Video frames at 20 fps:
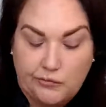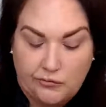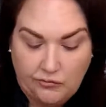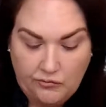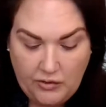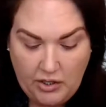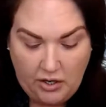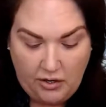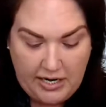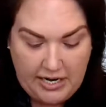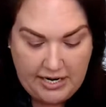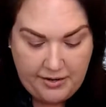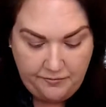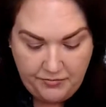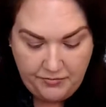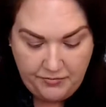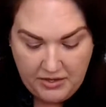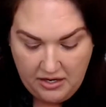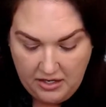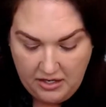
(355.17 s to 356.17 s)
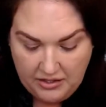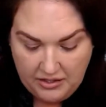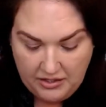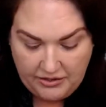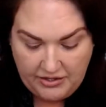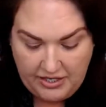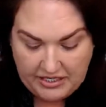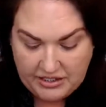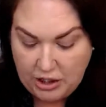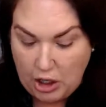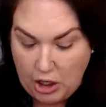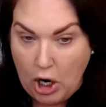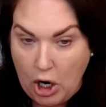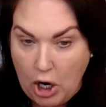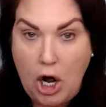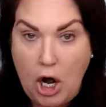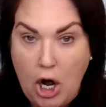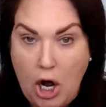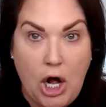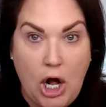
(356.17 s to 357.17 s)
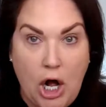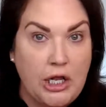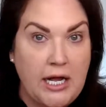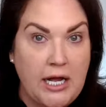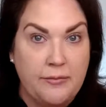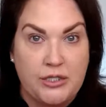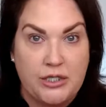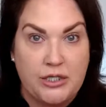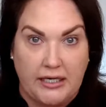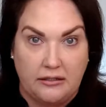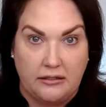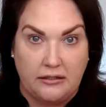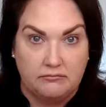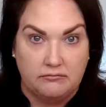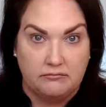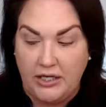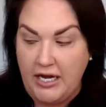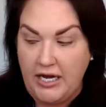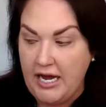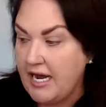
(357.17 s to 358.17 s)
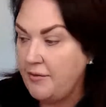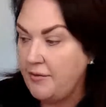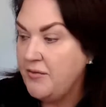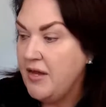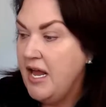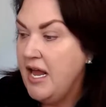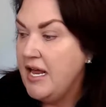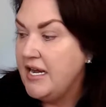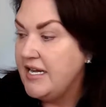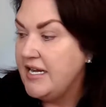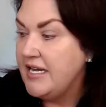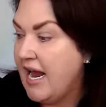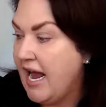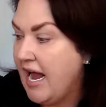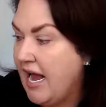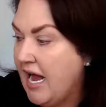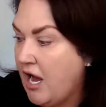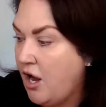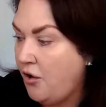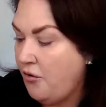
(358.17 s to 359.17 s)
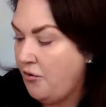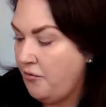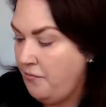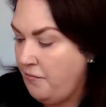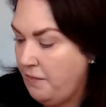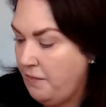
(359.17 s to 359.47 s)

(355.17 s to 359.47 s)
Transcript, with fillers: all right so that's all i'm doing okay now